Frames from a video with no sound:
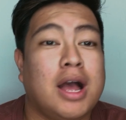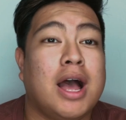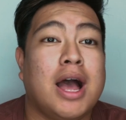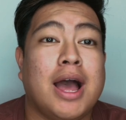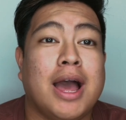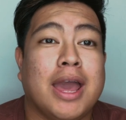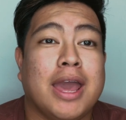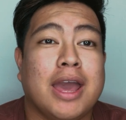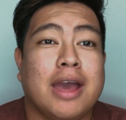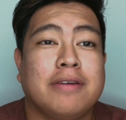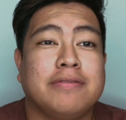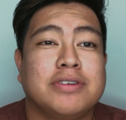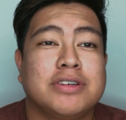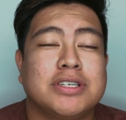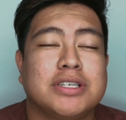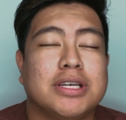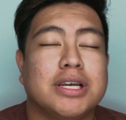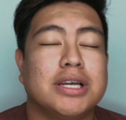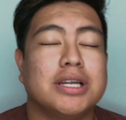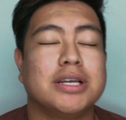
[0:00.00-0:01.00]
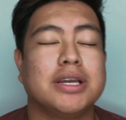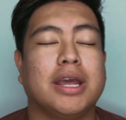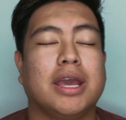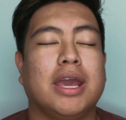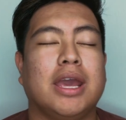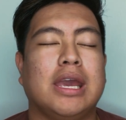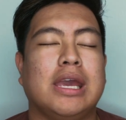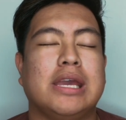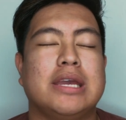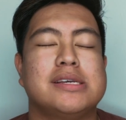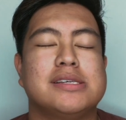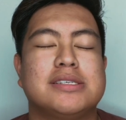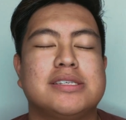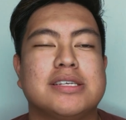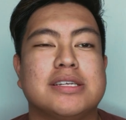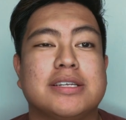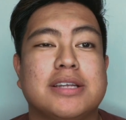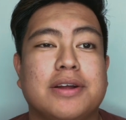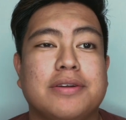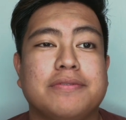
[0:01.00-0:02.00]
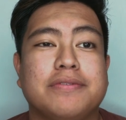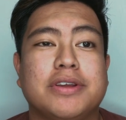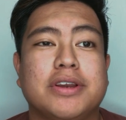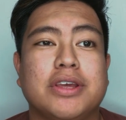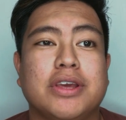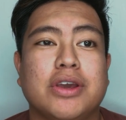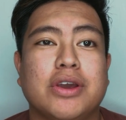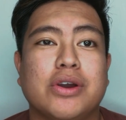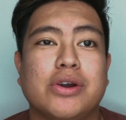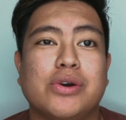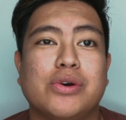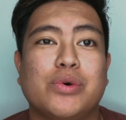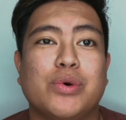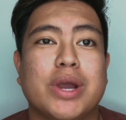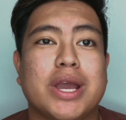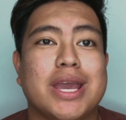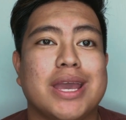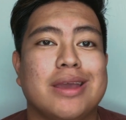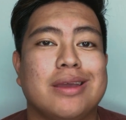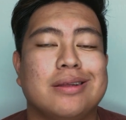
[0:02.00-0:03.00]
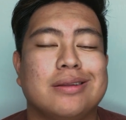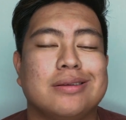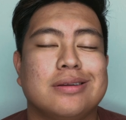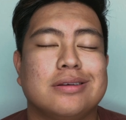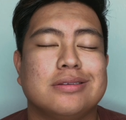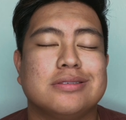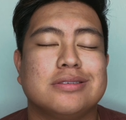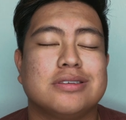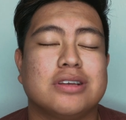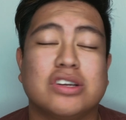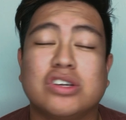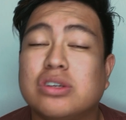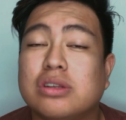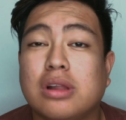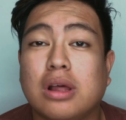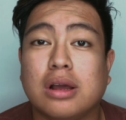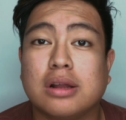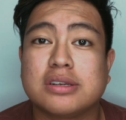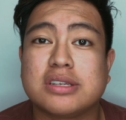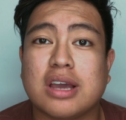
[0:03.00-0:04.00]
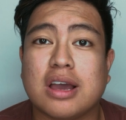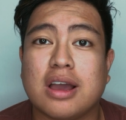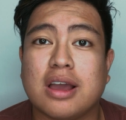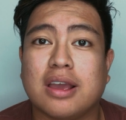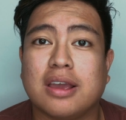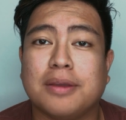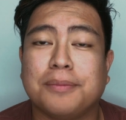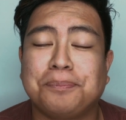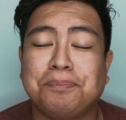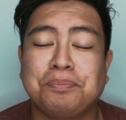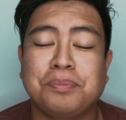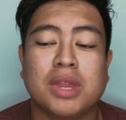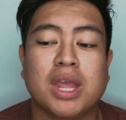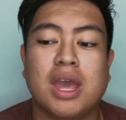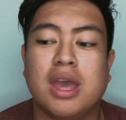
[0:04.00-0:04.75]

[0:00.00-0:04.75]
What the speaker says: I haven't done a sit-down video in such a long time.